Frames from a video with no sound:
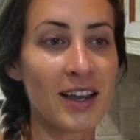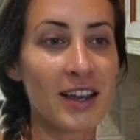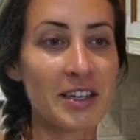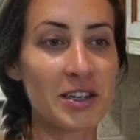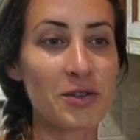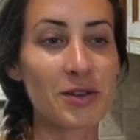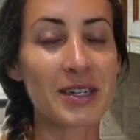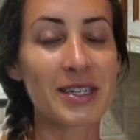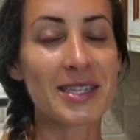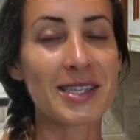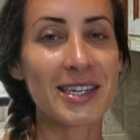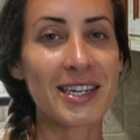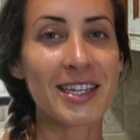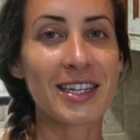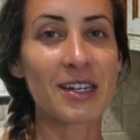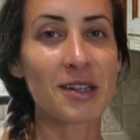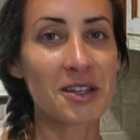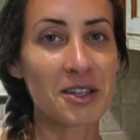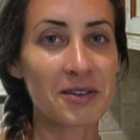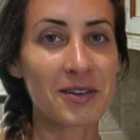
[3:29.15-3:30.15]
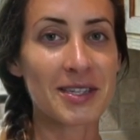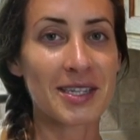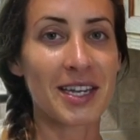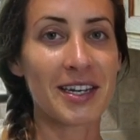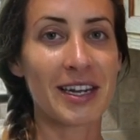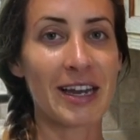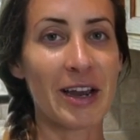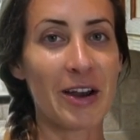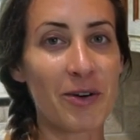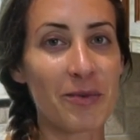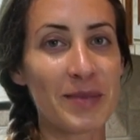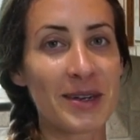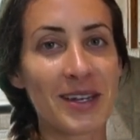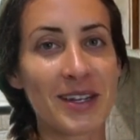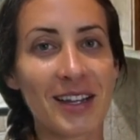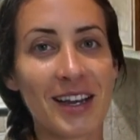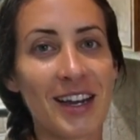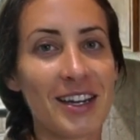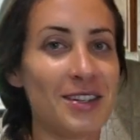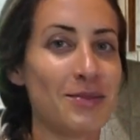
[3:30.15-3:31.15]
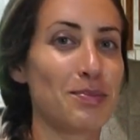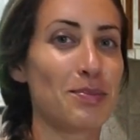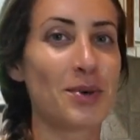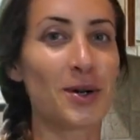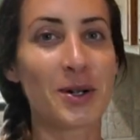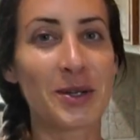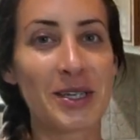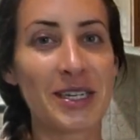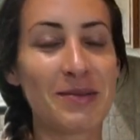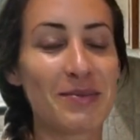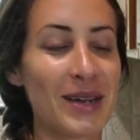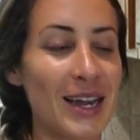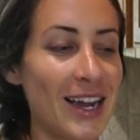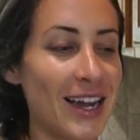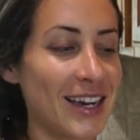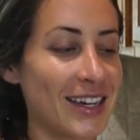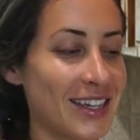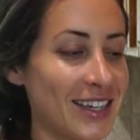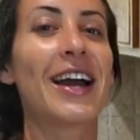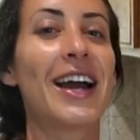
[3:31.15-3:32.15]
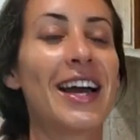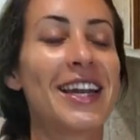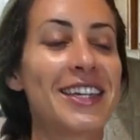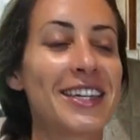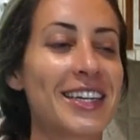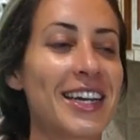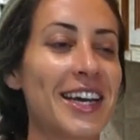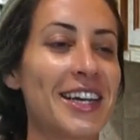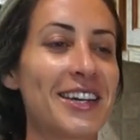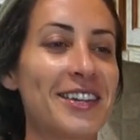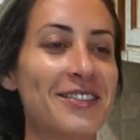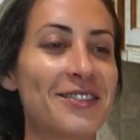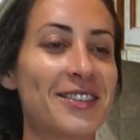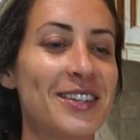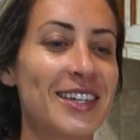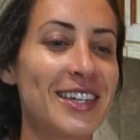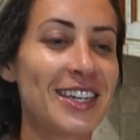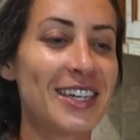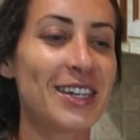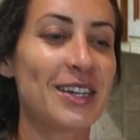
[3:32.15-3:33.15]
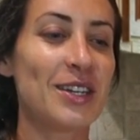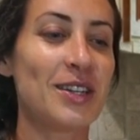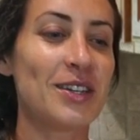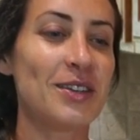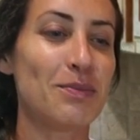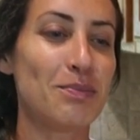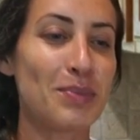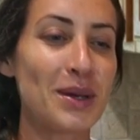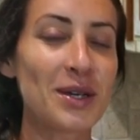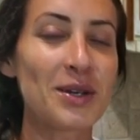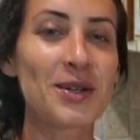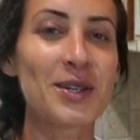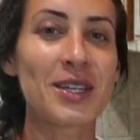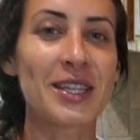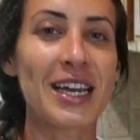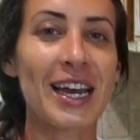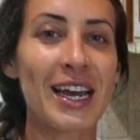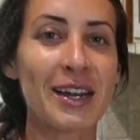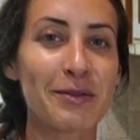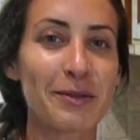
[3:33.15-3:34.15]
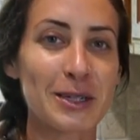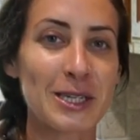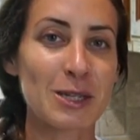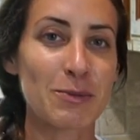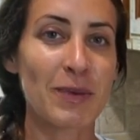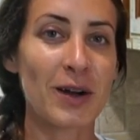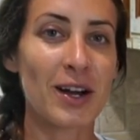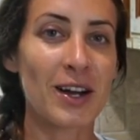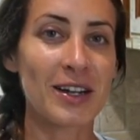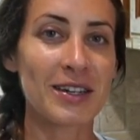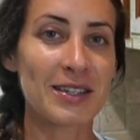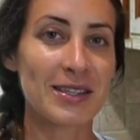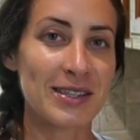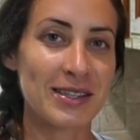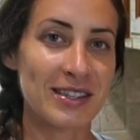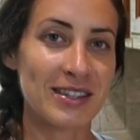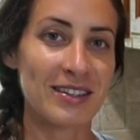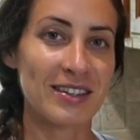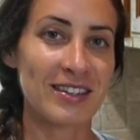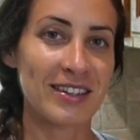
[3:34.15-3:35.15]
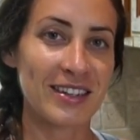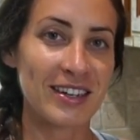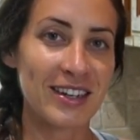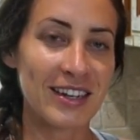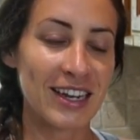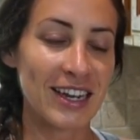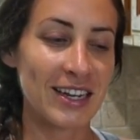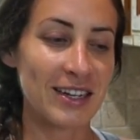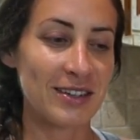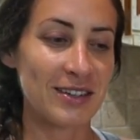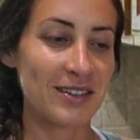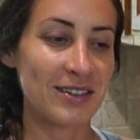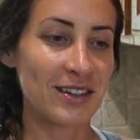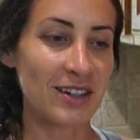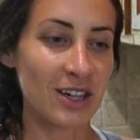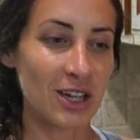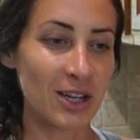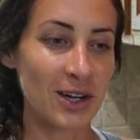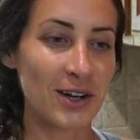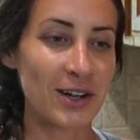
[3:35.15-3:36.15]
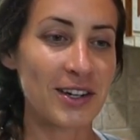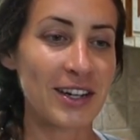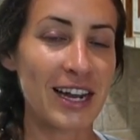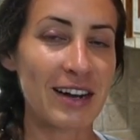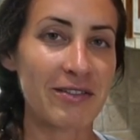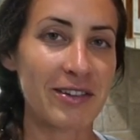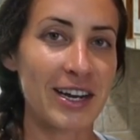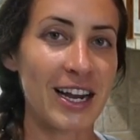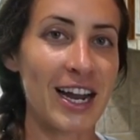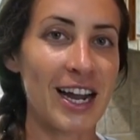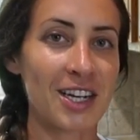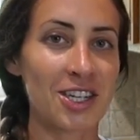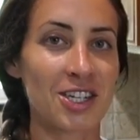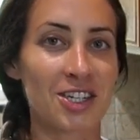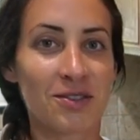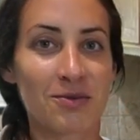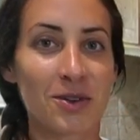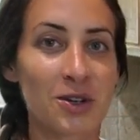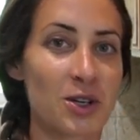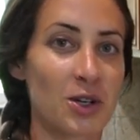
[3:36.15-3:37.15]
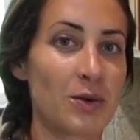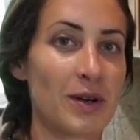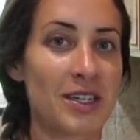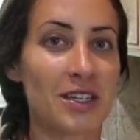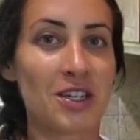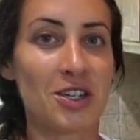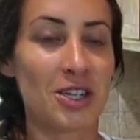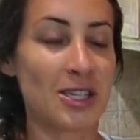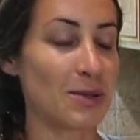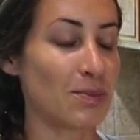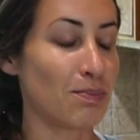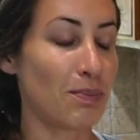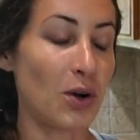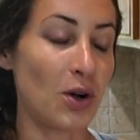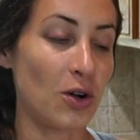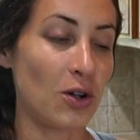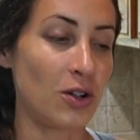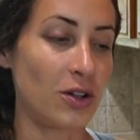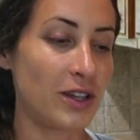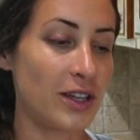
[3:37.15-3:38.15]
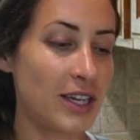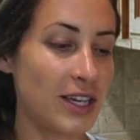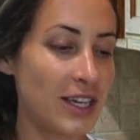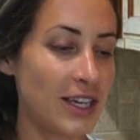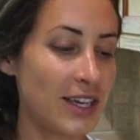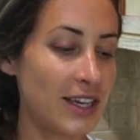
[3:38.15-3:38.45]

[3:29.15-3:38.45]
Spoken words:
You can see that Lewis had to help me a lot hold it back. I had to kind of build that response and learn that reaction real quick to just pull.